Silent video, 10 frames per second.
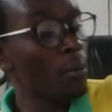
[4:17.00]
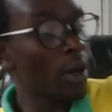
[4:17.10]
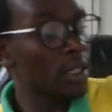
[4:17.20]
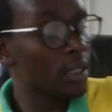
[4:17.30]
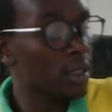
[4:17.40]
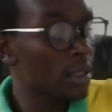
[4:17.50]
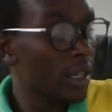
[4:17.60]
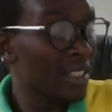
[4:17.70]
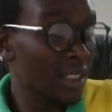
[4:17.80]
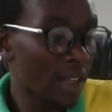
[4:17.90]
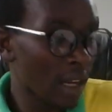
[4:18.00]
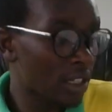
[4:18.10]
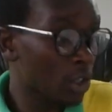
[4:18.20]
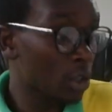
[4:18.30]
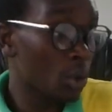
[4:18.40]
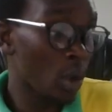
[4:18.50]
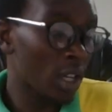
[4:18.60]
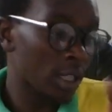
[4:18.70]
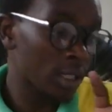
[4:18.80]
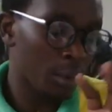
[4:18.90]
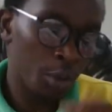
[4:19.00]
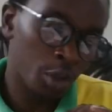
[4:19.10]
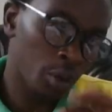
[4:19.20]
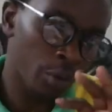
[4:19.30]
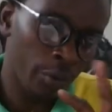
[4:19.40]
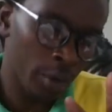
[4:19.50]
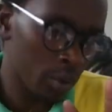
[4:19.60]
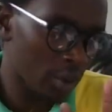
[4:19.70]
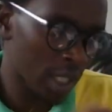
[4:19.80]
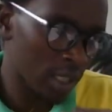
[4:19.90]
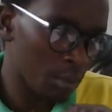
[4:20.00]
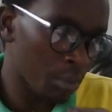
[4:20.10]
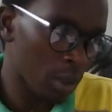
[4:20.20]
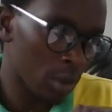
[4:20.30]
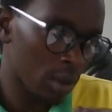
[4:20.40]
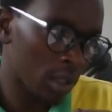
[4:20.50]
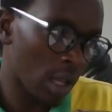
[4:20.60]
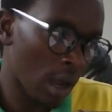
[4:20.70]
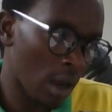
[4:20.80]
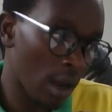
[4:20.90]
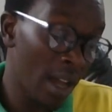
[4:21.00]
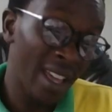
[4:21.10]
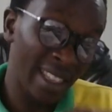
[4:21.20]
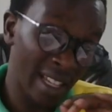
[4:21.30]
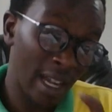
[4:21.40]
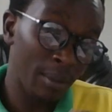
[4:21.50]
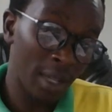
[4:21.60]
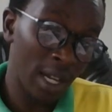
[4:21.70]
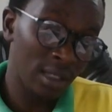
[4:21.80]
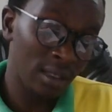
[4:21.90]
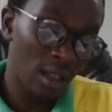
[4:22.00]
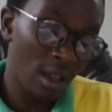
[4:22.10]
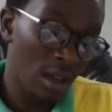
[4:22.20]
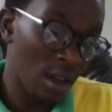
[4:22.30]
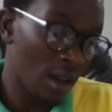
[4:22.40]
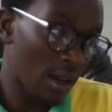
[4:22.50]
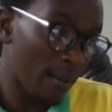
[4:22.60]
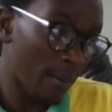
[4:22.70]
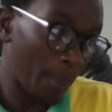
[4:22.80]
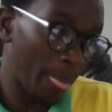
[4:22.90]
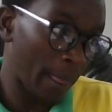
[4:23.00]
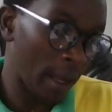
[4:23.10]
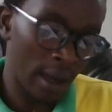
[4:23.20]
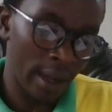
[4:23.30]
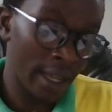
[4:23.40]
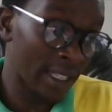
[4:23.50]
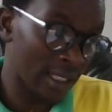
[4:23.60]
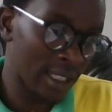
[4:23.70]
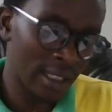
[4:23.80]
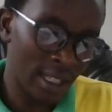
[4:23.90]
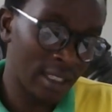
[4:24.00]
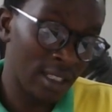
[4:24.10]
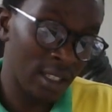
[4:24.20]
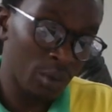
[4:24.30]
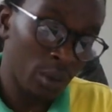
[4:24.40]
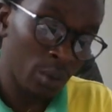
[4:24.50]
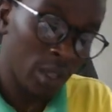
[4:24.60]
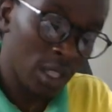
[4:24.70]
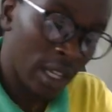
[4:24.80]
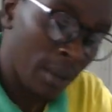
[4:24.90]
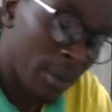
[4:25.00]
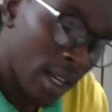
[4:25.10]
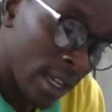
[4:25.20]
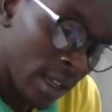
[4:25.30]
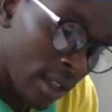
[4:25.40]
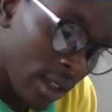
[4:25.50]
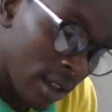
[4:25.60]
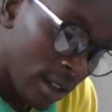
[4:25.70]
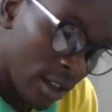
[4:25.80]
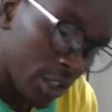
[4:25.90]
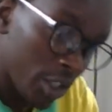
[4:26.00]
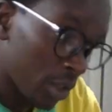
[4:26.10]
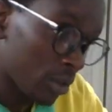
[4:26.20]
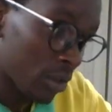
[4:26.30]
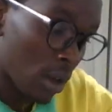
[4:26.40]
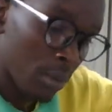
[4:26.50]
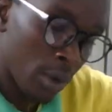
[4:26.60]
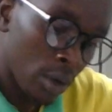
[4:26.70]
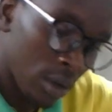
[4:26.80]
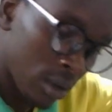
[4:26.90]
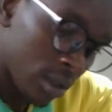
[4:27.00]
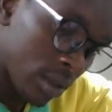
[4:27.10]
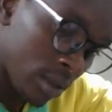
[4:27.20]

But as an artist, you are supposed to view things beyond the camera's the extent with which the camera shows up or